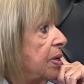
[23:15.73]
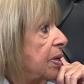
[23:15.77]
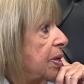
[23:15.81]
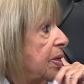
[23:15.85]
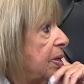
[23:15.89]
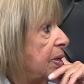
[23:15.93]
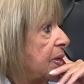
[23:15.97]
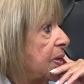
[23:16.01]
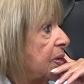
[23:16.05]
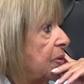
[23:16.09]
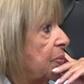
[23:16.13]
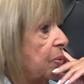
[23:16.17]

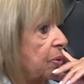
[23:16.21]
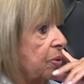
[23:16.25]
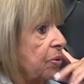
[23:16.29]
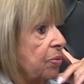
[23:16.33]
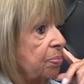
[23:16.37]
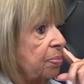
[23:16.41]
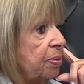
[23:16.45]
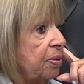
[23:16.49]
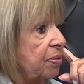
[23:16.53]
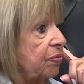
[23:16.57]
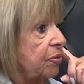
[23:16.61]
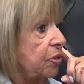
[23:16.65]
whether
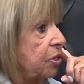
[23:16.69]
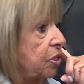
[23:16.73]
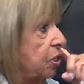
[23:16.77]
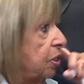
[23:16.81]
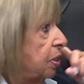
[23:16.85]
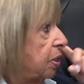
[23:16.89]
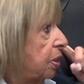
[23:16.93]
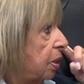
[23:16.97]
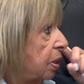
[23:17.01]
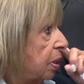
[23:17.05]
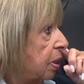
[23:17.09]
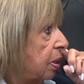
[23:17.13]
it be
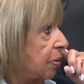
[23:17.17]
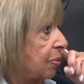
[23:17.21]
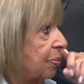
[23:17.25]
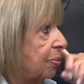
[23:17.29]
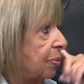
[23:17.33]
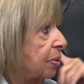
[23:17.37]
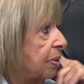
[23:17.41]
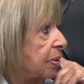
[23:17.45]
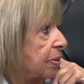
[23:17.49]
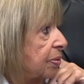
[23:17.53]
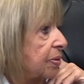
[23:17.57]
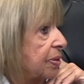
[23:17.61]
Virginia
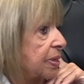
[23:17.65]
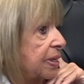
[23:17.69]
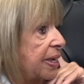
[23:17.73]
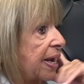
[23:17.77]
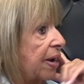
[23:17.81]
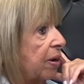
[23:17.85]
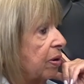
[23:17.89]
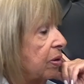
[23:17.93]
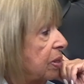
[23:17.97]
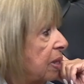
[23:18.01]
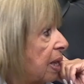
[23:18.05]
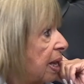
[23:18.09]
or the
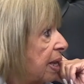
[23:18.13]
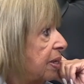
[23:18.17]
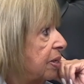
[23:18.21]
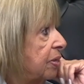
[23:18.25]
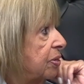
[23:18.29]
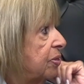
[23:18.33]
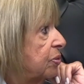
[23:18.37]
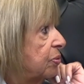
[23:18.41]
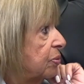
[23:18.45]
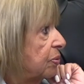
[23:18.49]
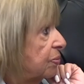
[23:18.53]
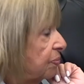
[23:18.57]

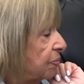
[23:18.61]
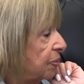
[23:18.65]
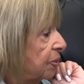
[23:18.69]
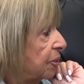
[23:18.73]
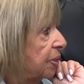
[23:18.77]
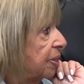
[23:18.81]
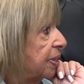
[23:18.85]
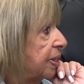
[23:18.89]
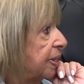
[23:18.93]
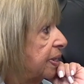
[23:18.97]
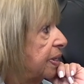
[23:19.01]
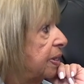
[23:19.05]
Carolinas or
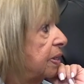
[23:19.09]
Florida.